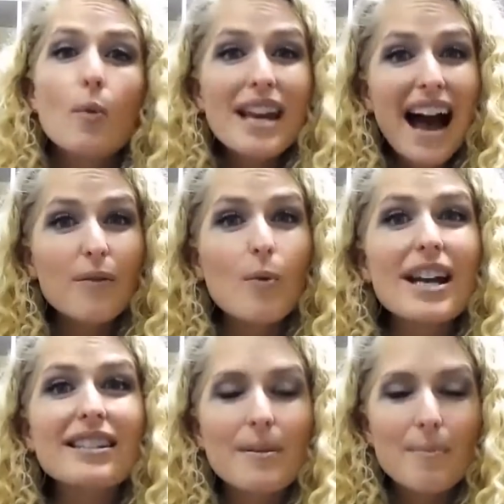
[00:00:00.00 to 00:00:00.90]
We have
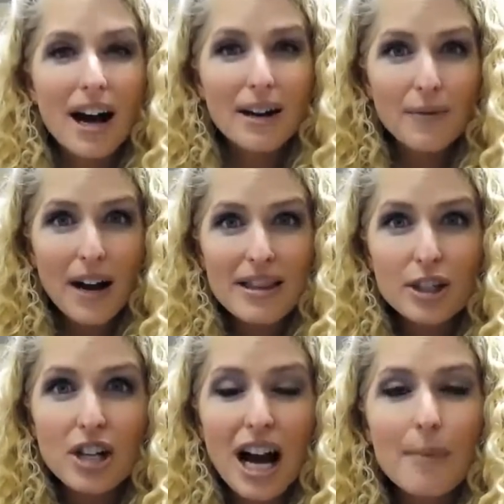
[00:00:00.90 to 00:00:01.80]
ways to modify
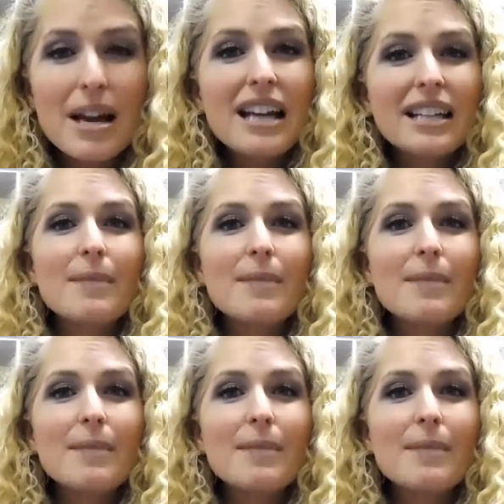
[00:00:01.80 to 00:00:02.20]
the shop